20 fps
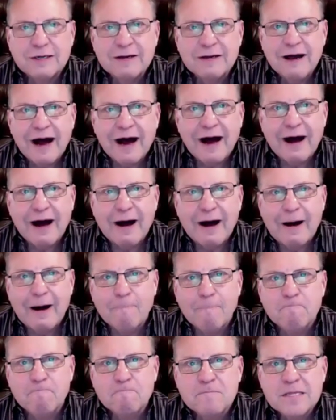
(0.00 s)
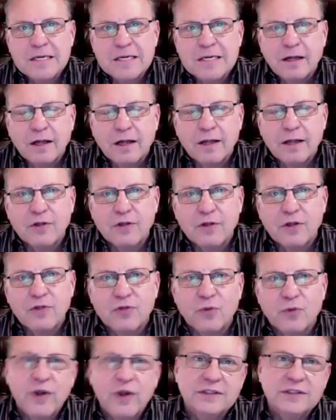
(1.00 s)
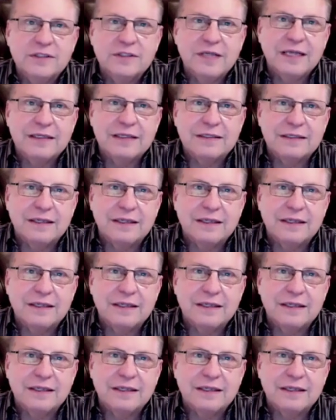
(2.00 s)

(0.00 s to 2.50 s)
The reason that